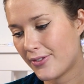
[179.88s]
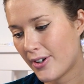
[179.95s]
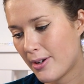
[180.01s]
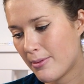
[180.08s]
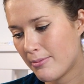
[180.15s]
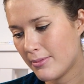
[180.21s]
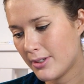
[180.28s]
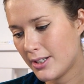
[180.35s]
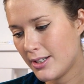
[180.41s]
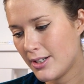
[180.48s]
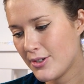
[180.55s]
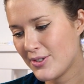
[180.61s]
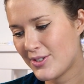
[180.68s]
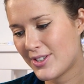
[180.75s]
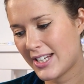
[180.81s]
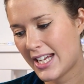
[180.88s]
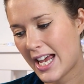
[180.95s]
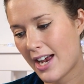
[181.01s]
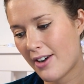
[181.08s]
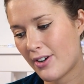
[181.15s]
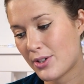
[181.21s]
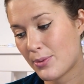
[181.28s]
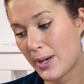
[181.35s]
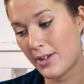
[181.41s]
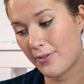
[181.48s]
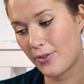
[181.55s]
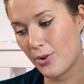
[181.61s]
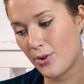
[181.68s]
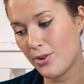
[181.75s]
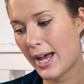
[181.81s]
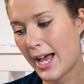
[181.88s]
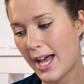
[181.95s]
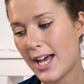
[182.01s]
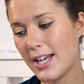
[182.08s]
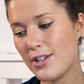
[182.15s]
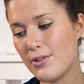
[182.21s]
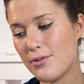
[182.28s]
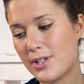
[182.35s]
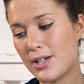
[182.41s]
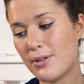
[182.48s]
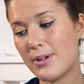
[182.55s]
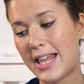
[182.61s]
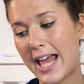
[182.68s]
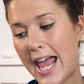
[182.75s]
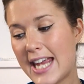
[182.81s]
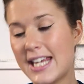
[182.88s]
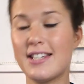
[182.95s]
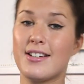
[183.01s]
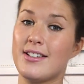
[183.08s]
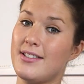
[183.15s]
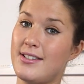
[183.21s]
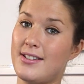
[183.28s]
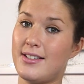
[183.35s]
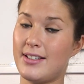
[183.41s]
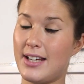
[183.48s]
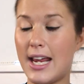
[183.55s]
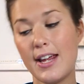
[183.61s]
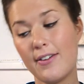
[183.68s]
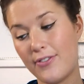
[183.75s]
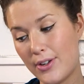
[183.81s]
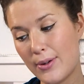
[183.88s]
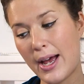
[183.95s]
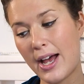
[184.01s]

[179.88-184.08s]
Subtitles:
from Luziera24. How do you deal with haters, if you